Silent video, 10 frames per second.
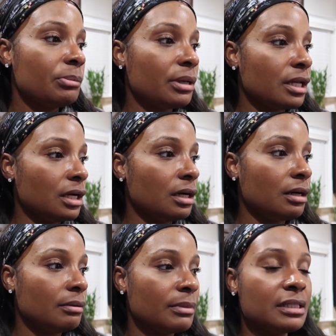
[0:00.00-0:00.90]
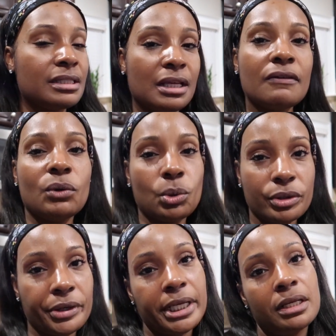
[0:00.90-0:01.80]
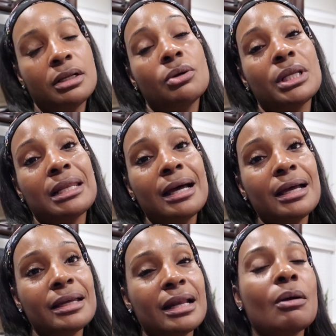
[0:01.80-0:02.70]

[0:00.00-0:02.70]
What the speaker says: But instead of ordering it online,